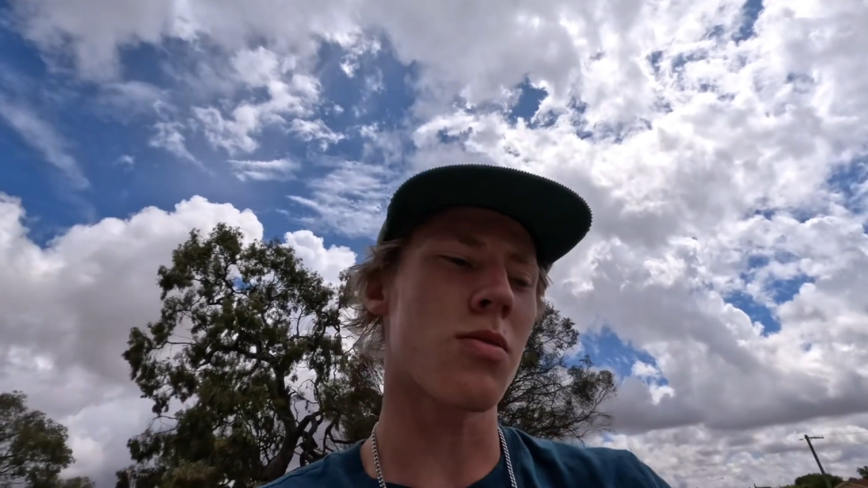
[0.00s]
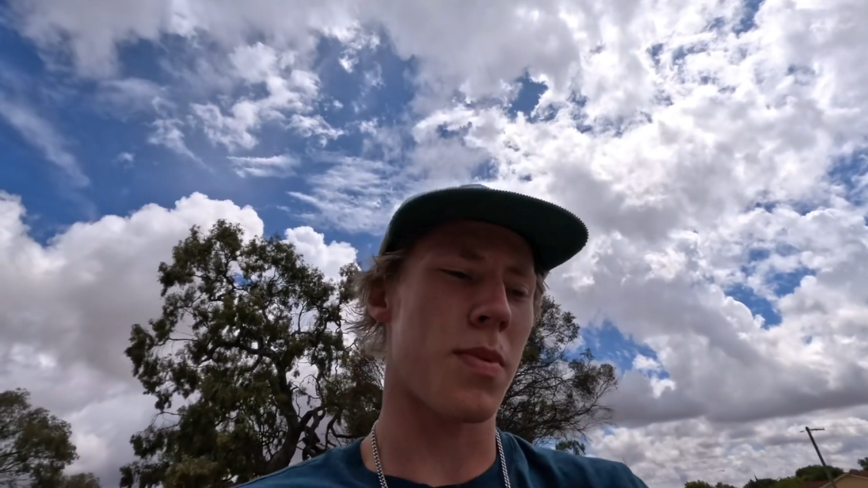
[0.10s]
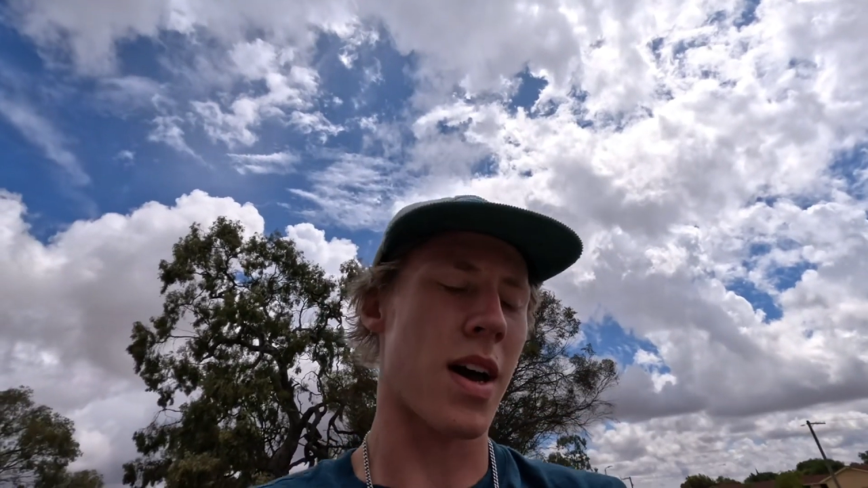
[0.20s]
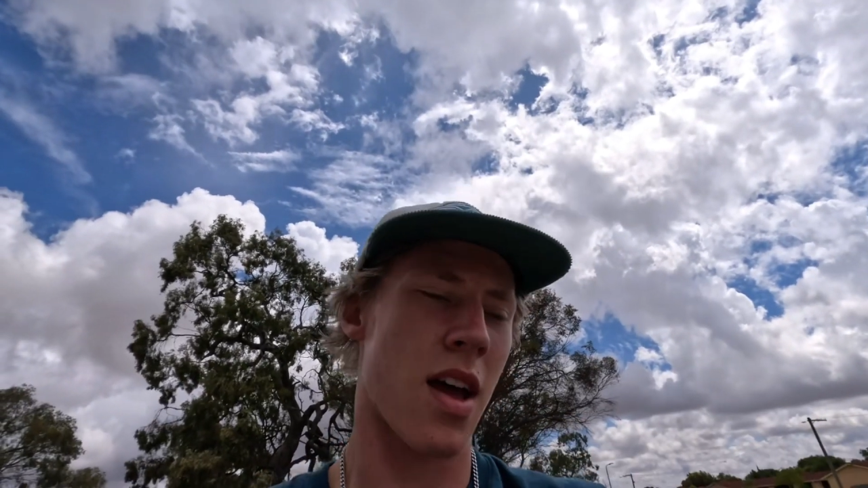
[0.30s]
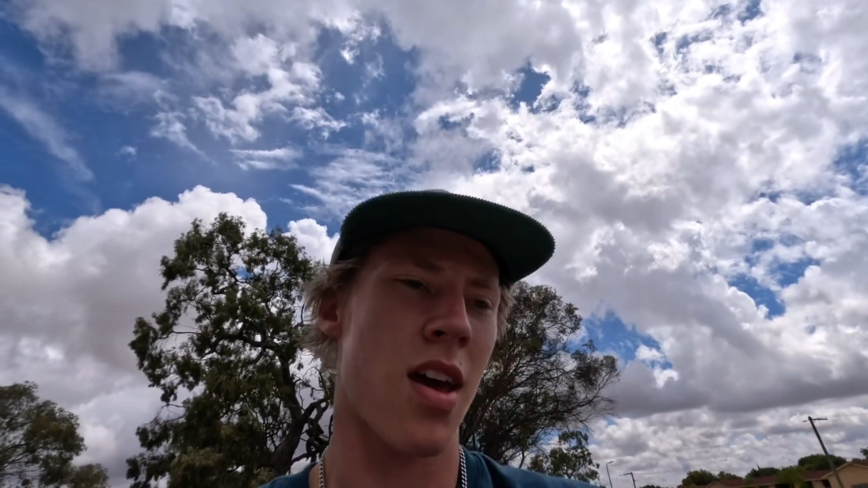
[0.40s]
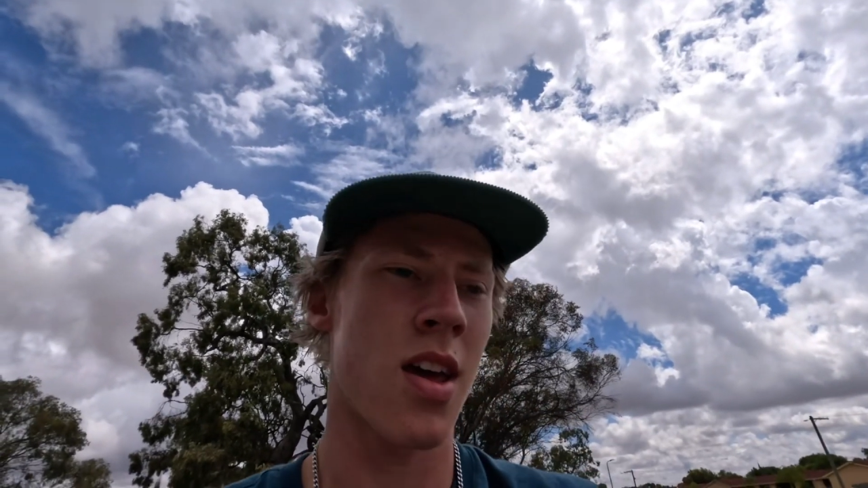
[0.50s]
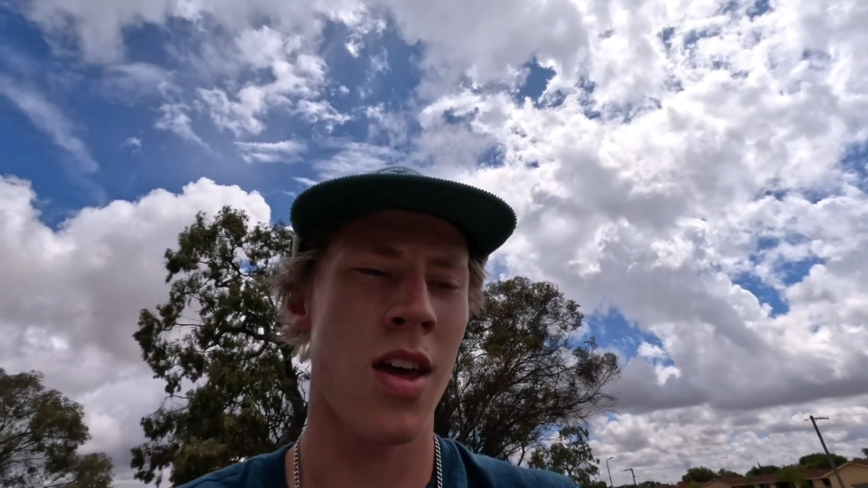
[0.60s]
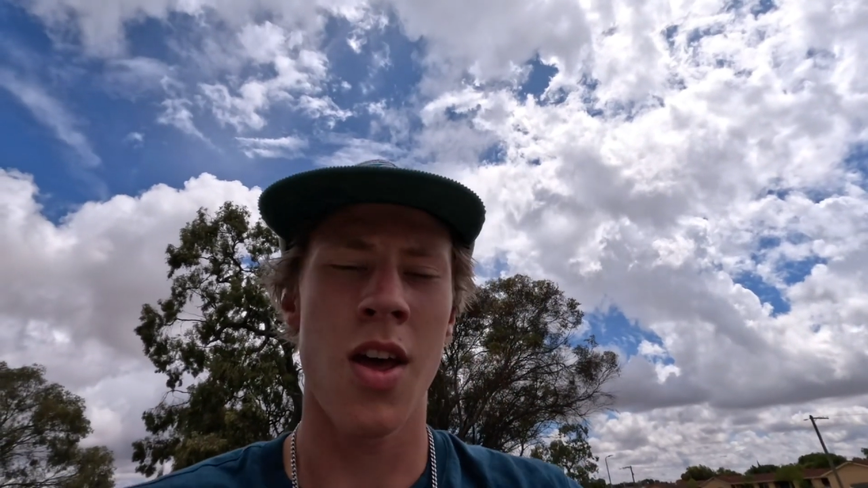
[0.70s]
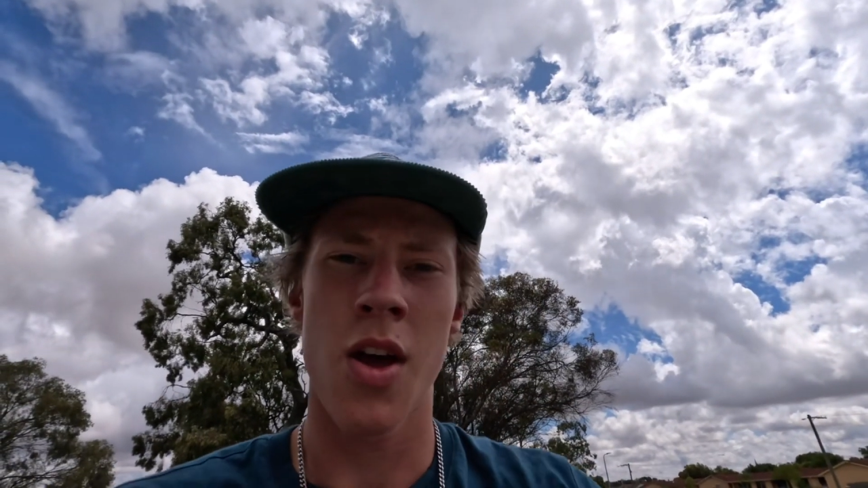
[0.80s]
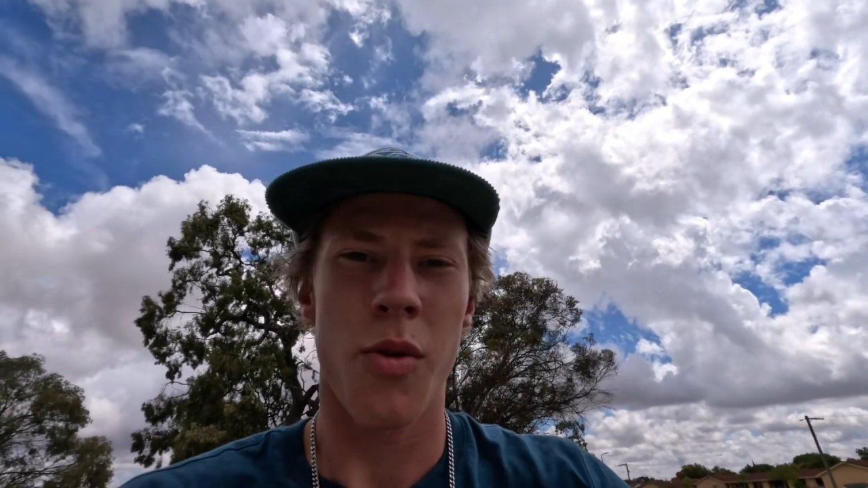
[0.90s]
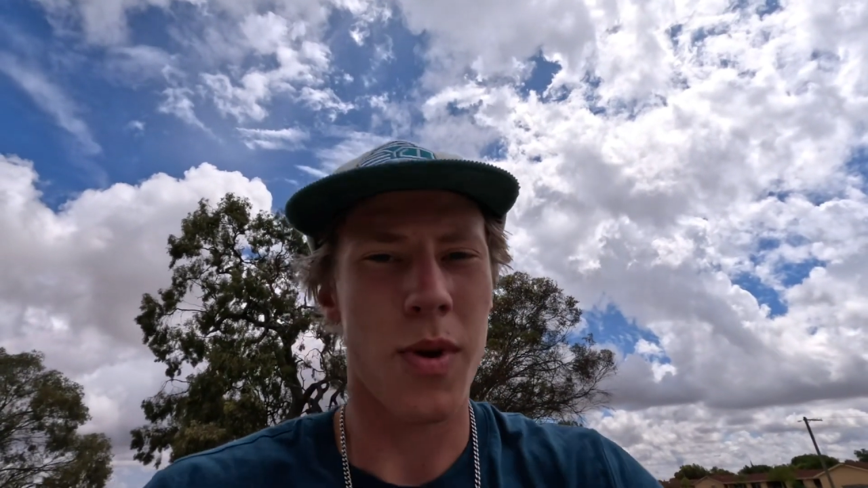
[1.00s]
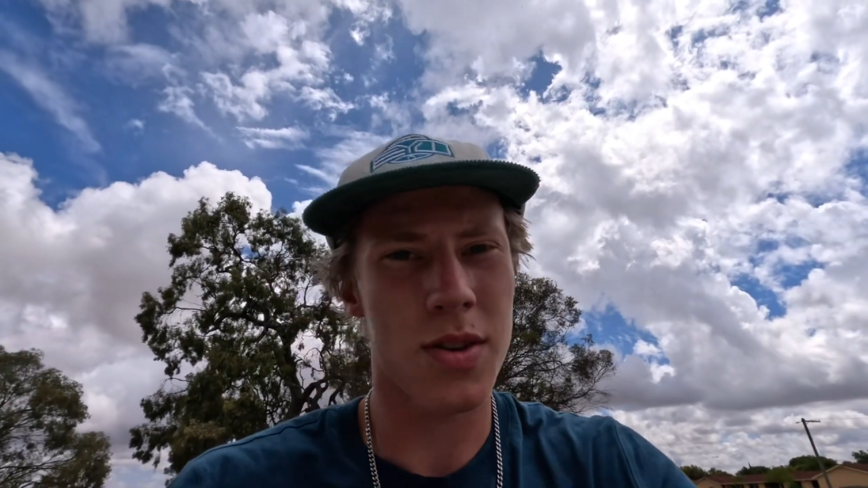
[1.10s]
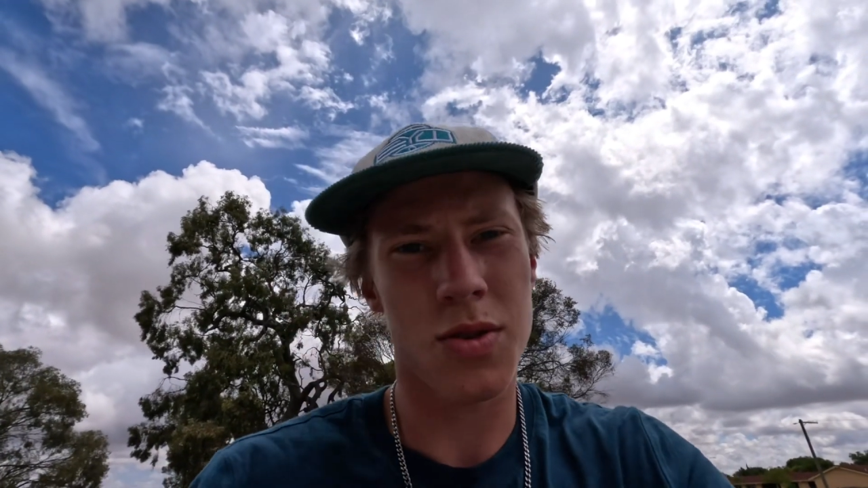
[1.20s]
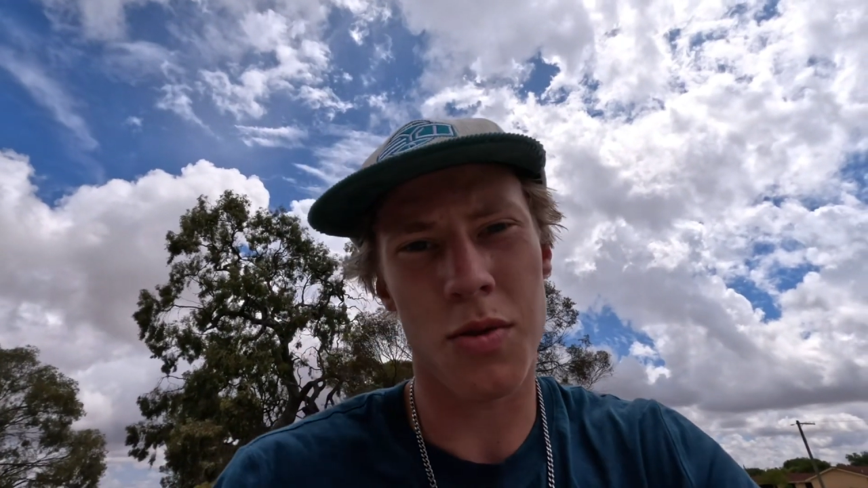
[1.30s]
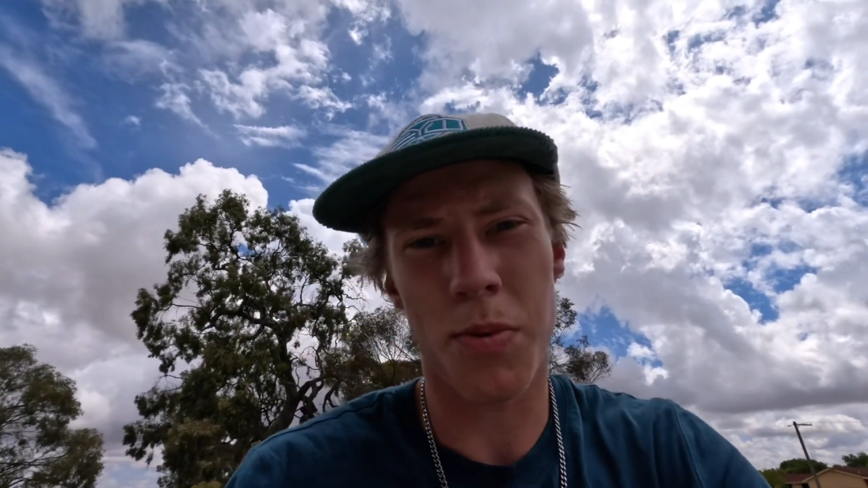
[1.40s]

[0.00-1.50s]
it back, wait till